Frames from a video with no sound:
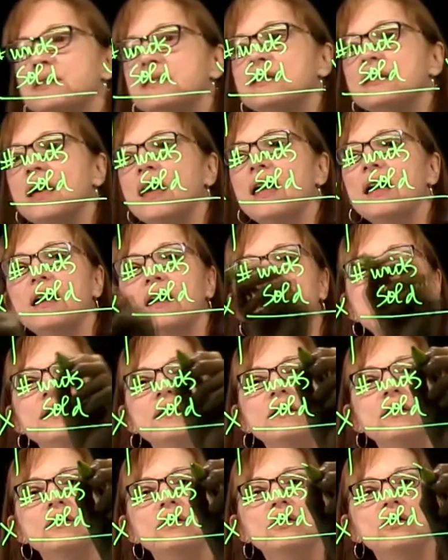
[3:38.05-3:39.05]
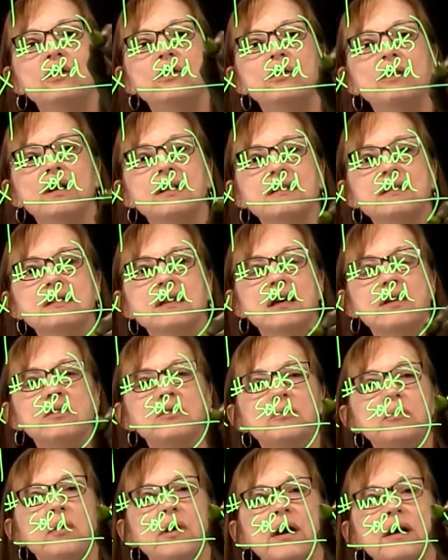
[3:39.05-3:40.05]
to say unit
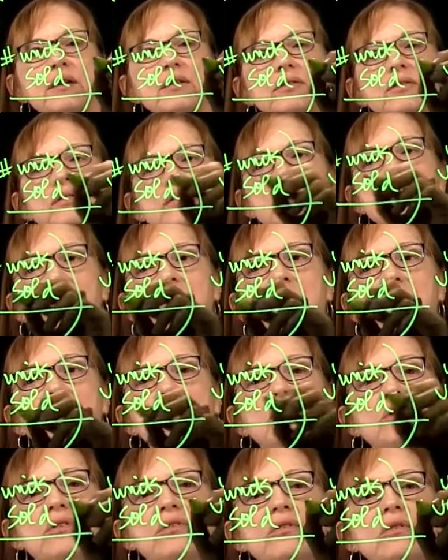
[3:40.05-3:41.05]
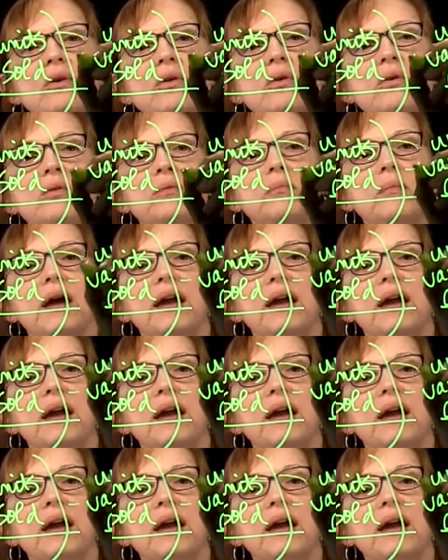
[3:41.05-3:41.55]
sales price times units sold